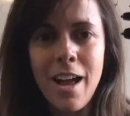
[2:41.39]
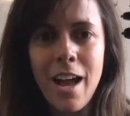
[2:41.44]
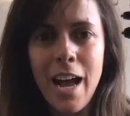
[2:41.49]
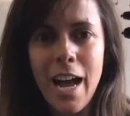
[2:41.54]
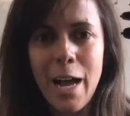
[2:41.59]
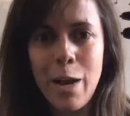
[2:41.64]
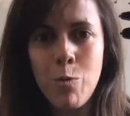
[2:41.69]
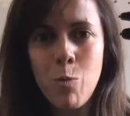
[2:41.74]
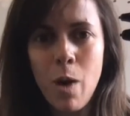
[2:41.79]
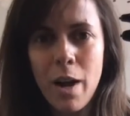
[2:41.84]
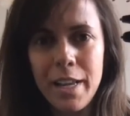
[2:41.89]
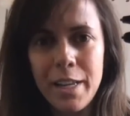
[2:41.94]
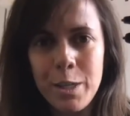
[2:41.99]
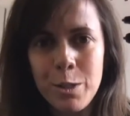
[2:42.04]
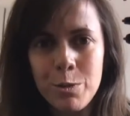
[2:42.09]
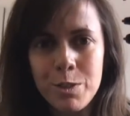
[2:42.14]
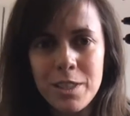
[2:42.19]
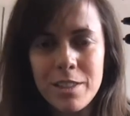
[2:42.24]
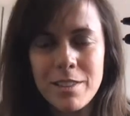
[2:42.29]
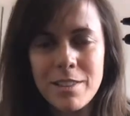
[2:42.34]
I want you
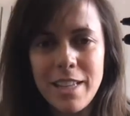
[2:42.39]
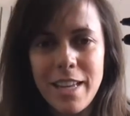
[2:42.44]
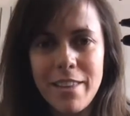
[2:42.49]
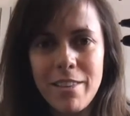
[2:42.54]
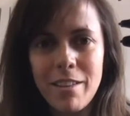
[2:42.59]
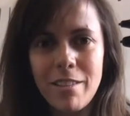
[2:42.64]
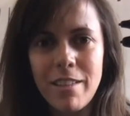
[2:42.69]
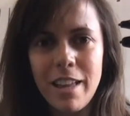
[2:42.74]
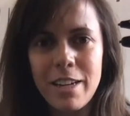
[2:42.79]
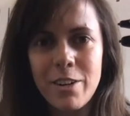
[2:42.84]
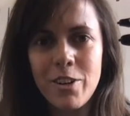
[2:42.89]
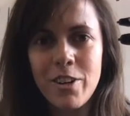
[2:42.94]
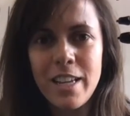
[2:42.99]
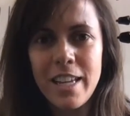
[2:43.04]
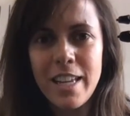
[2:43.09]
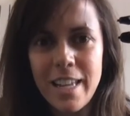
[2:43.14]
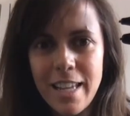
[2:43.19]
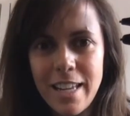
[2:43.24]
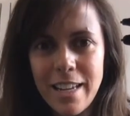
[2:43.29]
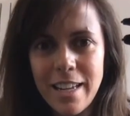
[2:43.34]
to say the letter
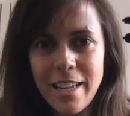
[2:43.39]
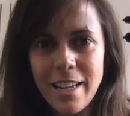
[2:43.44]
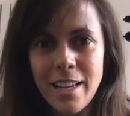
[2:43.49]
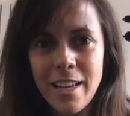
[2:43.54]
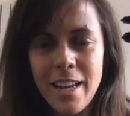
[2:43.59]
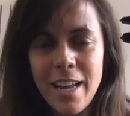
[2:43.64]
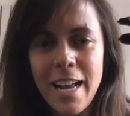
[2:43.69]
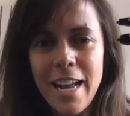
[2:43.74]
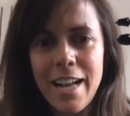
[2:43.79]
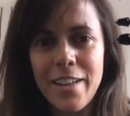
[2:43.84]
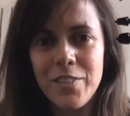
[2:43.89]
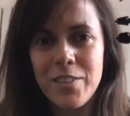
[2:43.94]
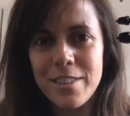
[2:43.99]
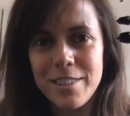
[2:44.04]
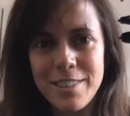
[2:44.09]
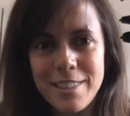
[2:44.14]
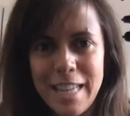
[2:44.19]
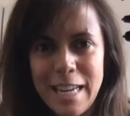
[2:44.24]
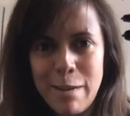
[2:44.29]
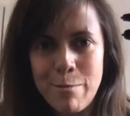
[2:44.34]
E at the
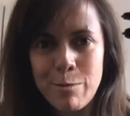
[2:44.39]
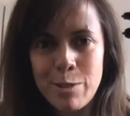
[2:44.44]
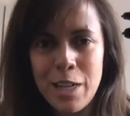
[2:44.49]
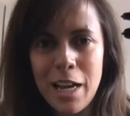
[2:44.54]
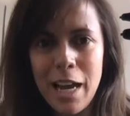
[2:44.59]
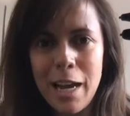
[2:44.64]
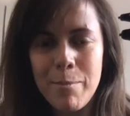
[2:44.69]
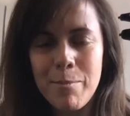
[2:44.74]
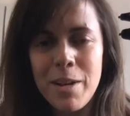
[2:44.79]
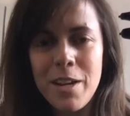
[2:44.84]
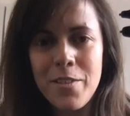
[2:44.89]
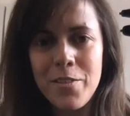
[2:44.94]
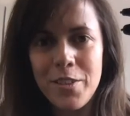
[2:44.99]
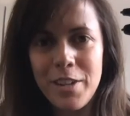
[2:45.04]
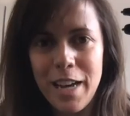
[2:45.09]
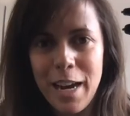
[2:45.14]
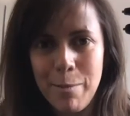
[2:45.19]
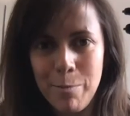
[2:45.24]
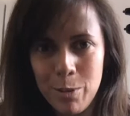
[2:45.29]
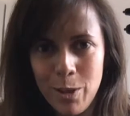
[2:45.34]
same time that
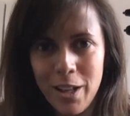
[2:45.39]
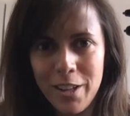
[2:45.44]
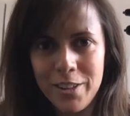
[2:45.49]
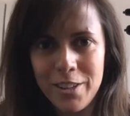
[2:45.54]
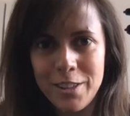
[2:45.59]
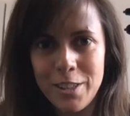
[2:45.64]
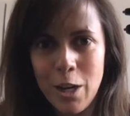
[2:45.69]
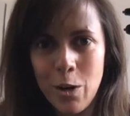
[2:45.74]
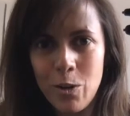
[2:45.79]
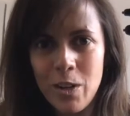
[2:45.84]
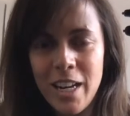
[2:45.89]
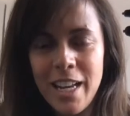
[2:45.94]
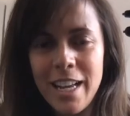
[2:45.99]
I pluck the note.